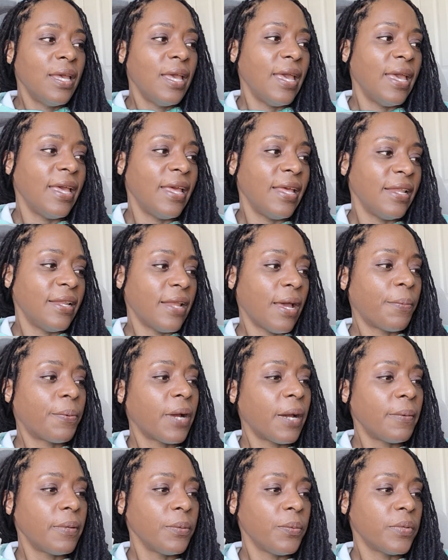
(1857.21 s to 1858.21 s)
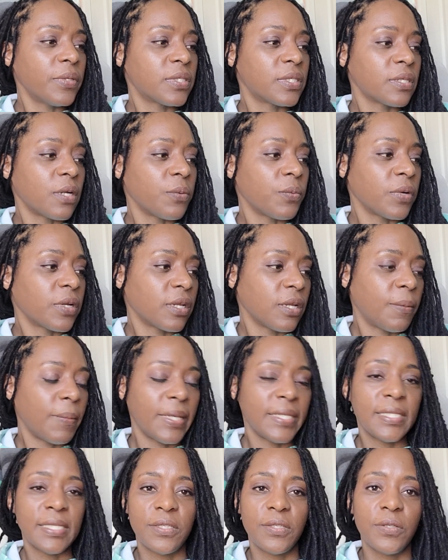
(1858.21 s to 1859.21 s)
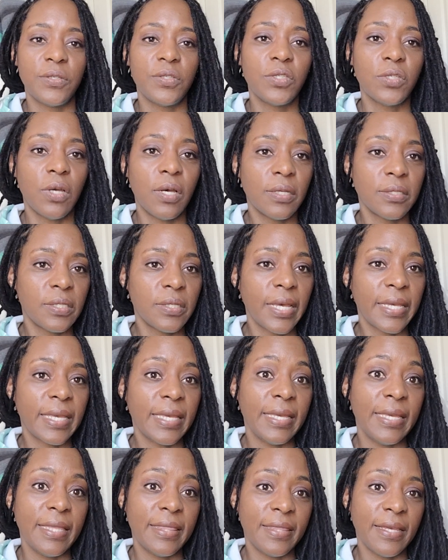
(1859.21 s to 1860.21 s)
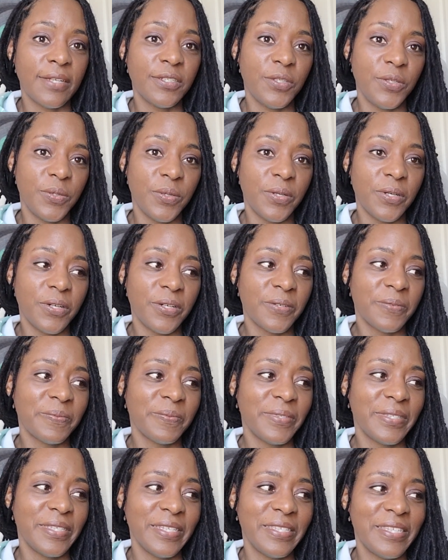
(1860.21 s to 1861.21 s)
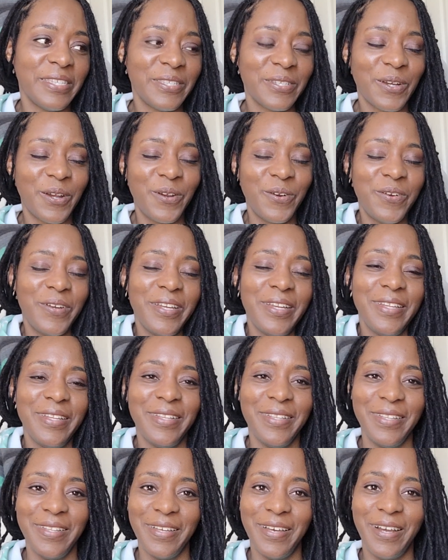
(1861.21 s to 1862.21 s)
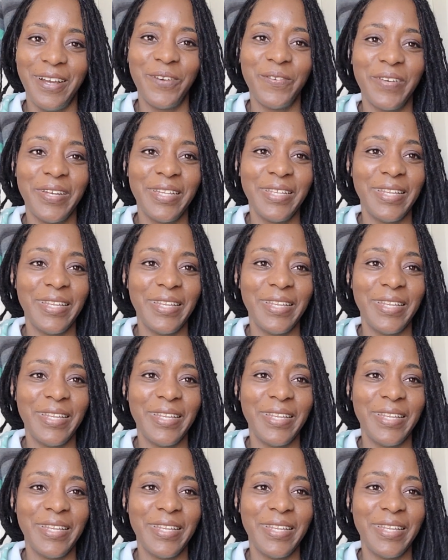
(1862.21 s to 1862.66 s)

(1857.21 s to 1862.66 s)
And I probably will start working on my sister's shawl so I can get that to her since it's already